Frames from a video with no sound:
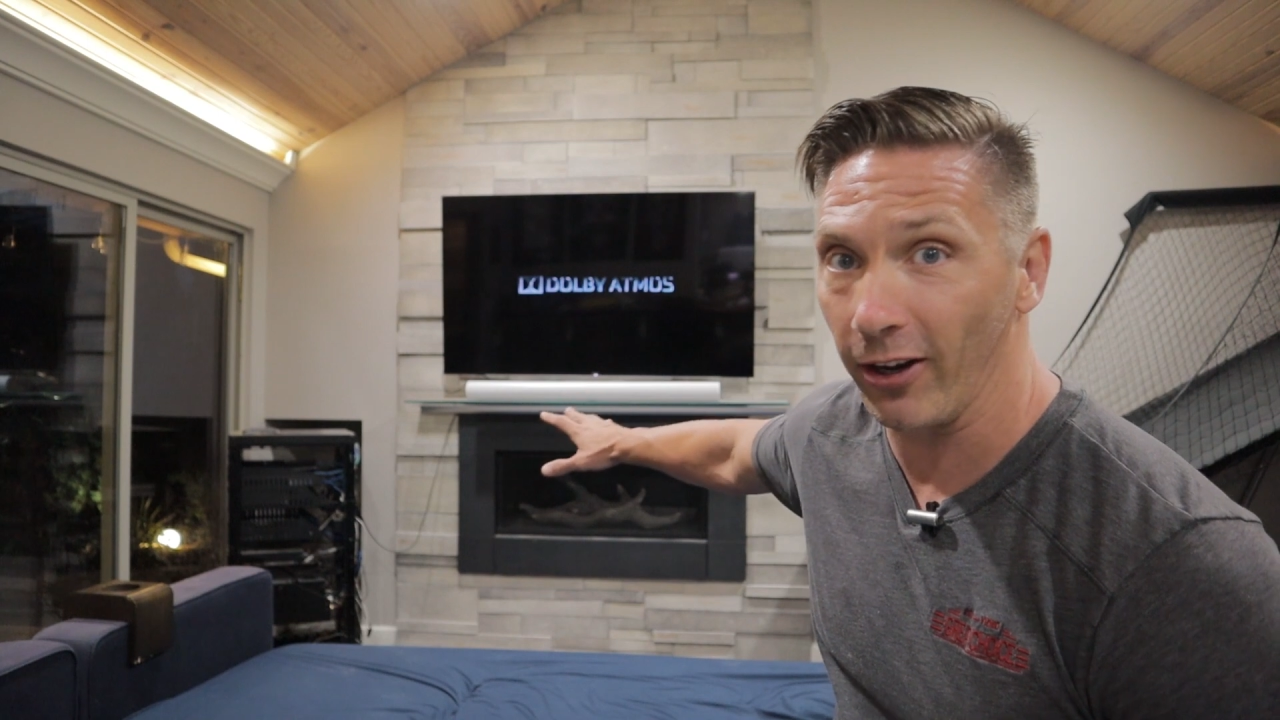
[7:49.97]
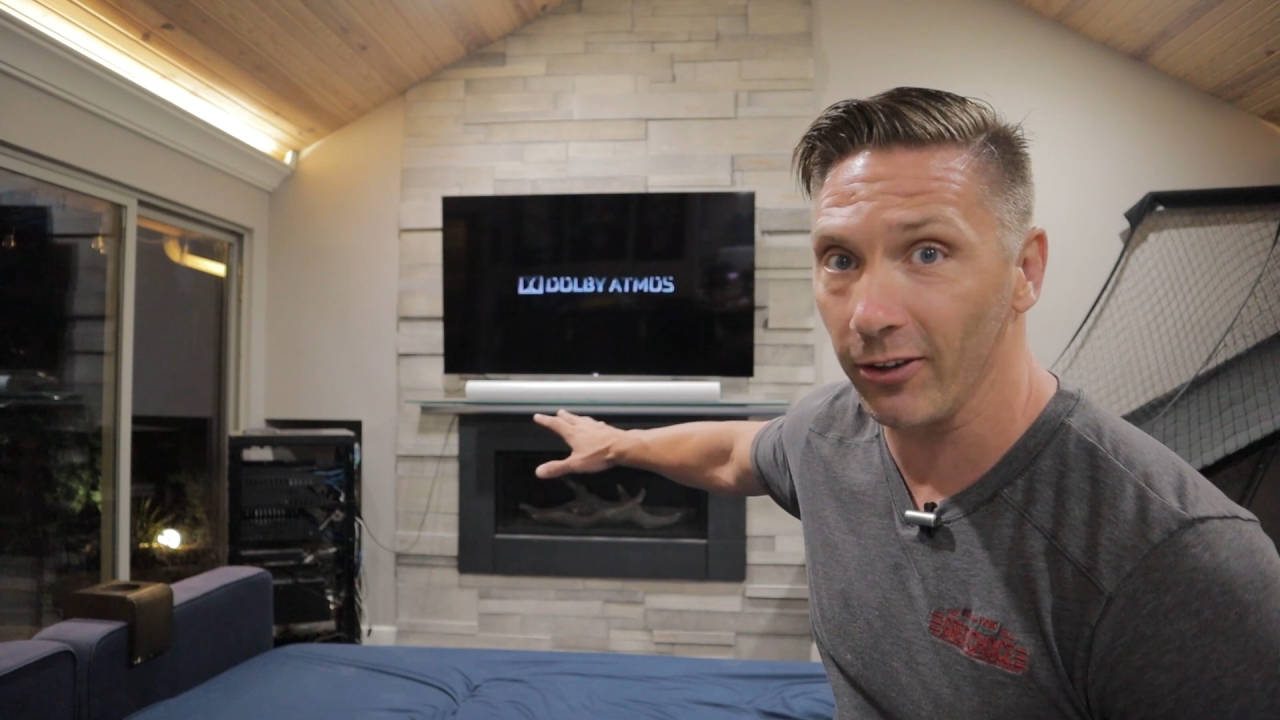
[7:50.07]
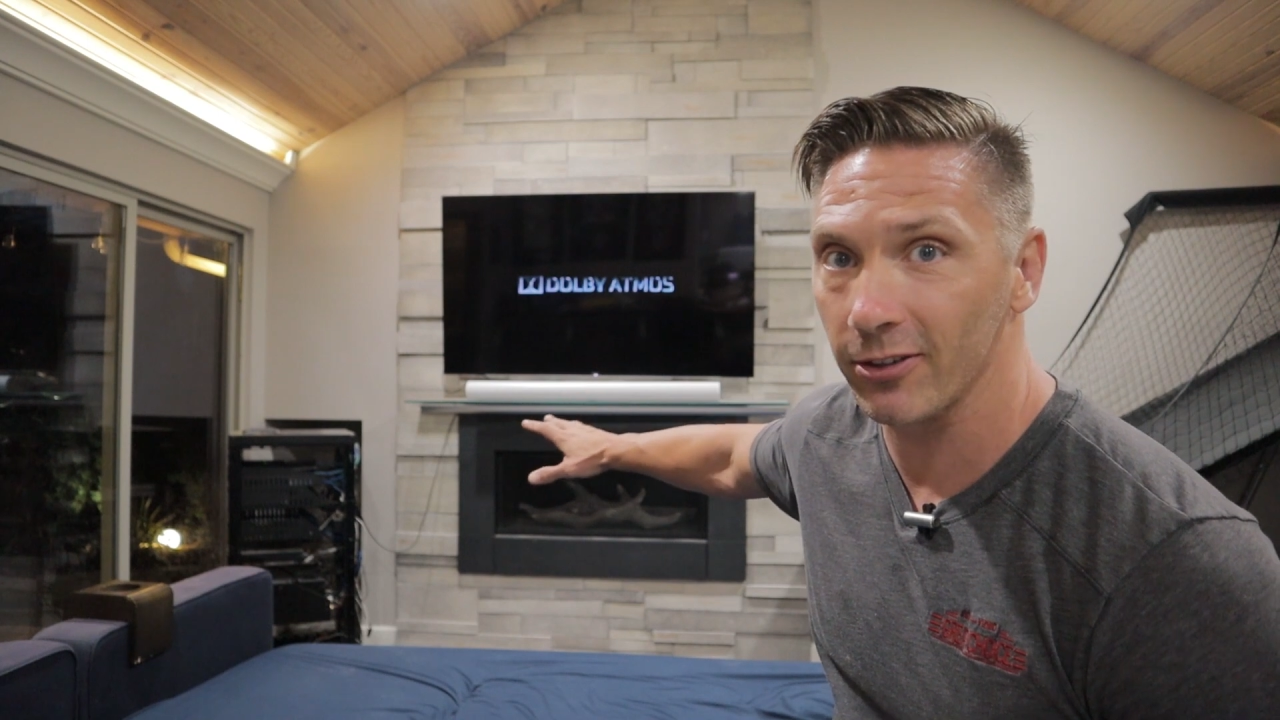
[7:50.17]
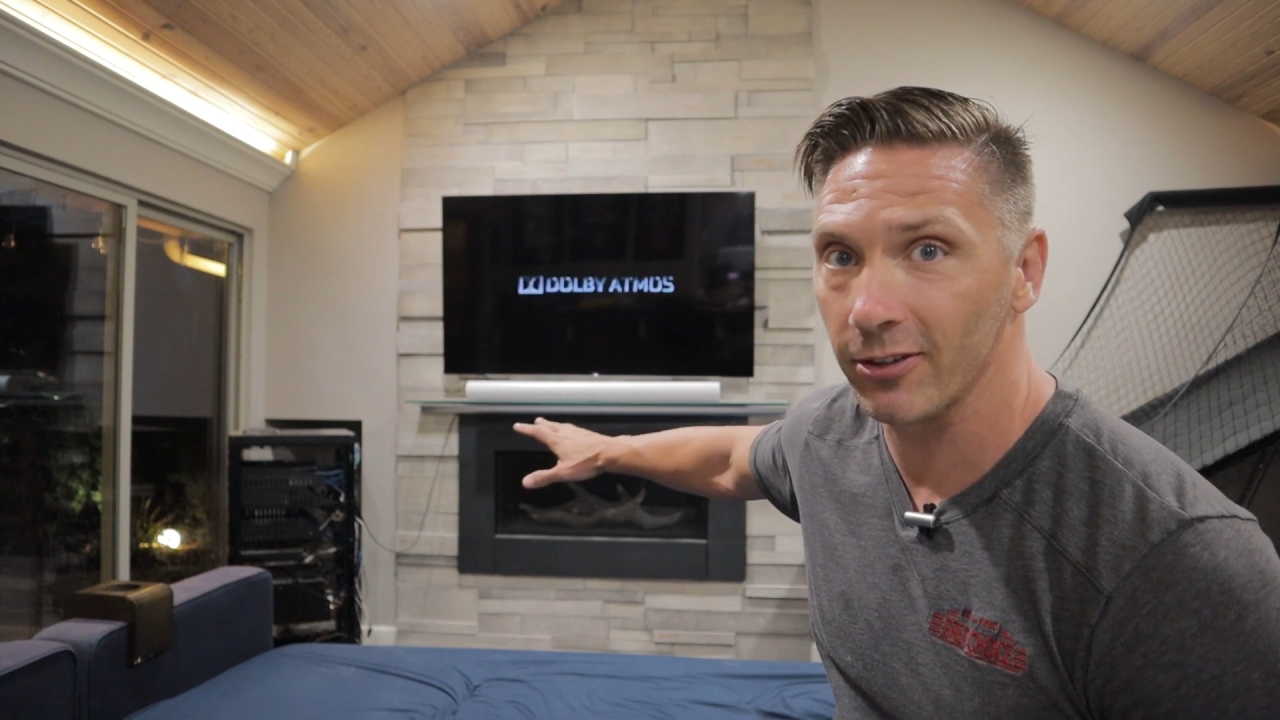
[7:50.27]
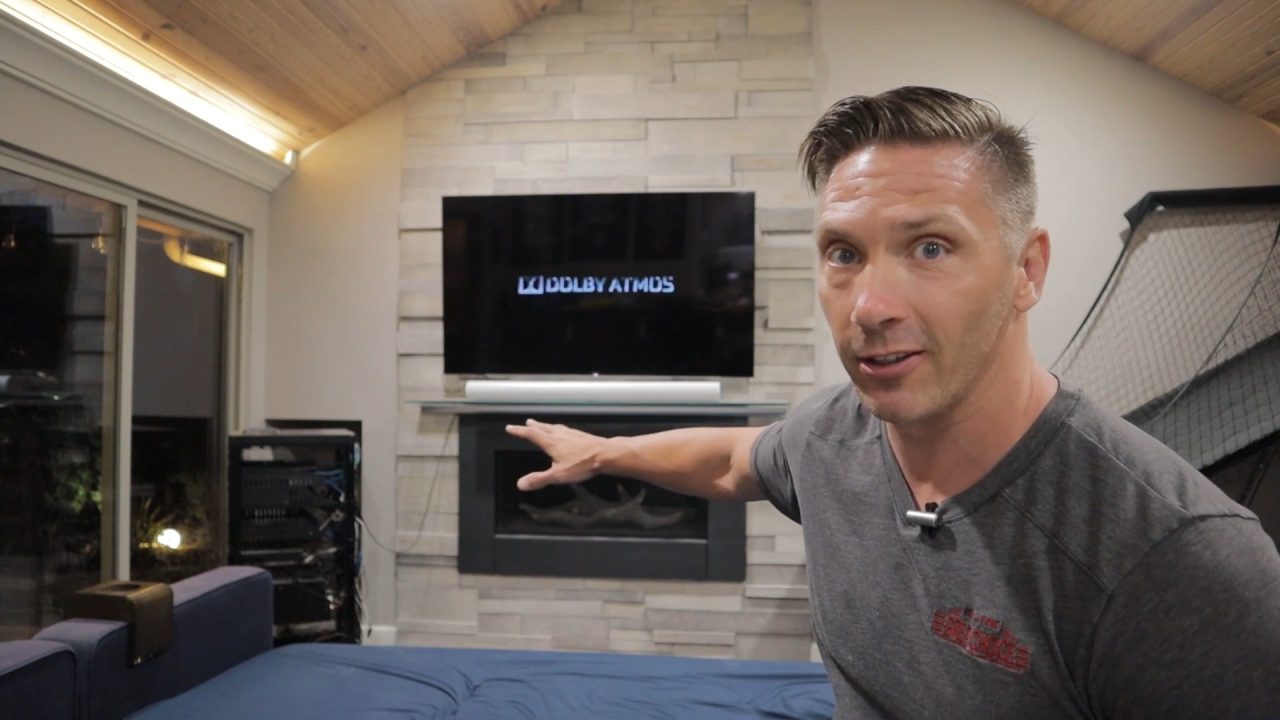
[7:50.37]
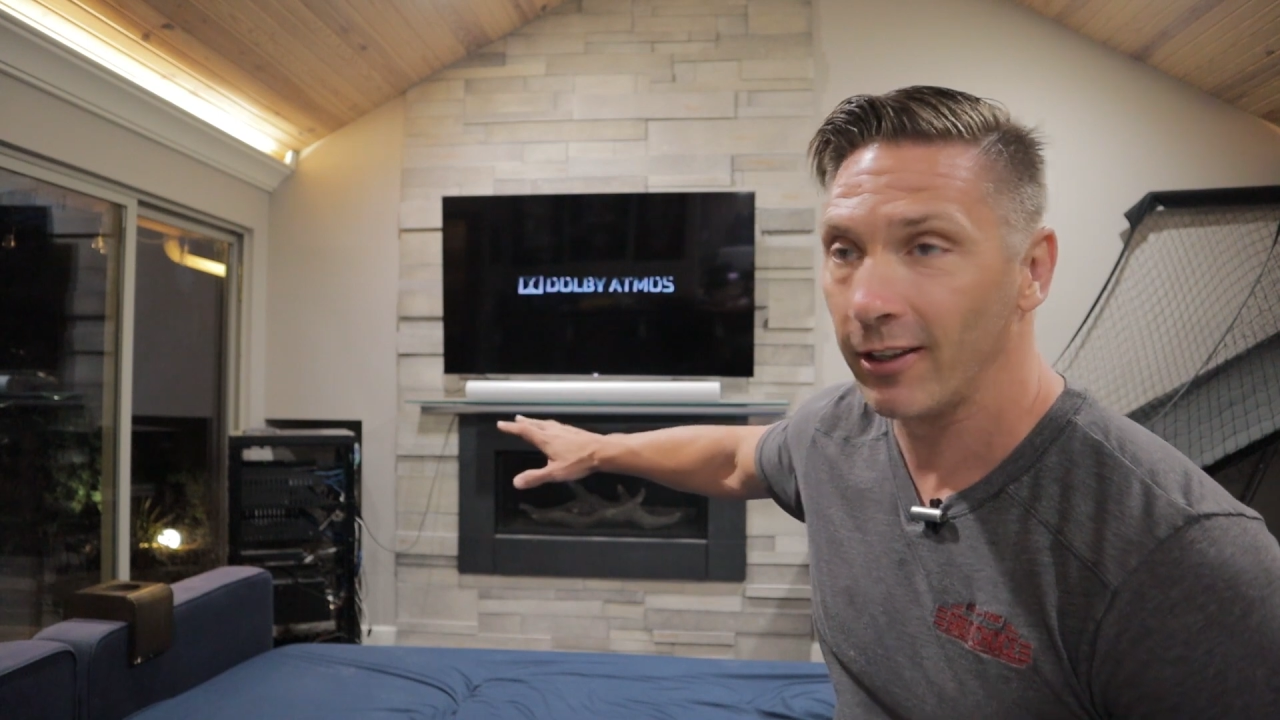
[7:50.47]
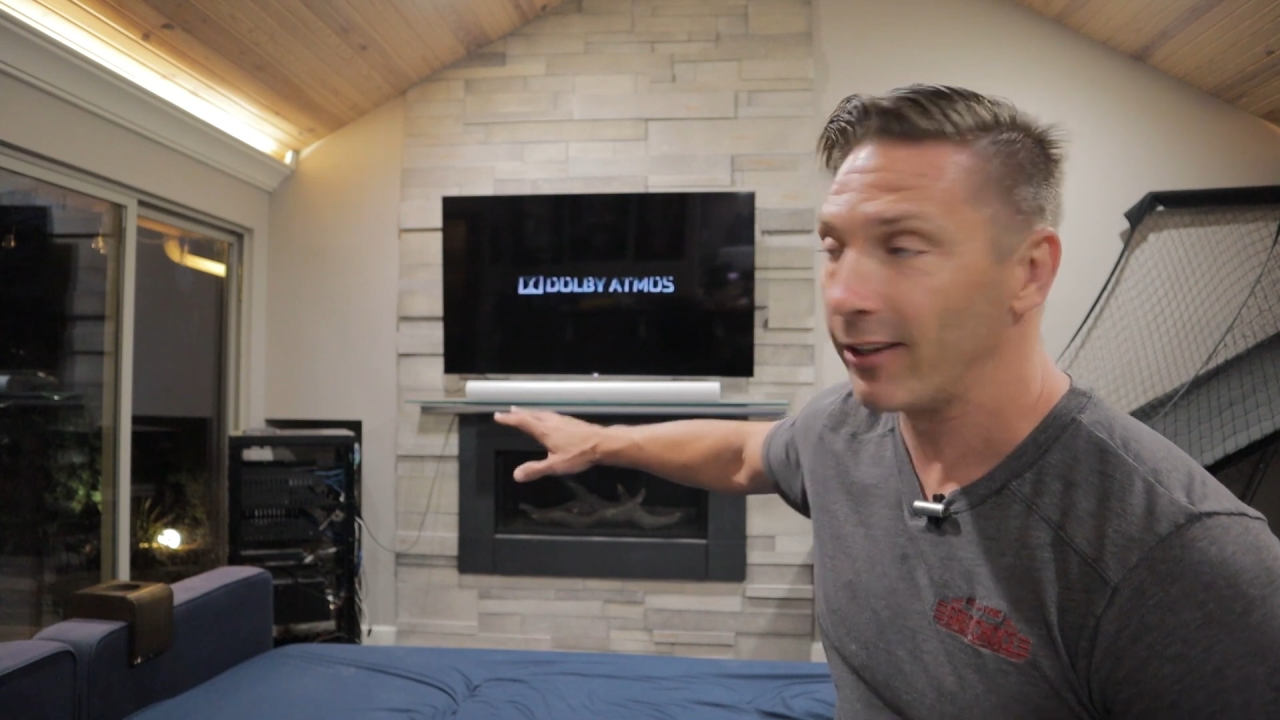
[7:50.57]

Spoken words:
else,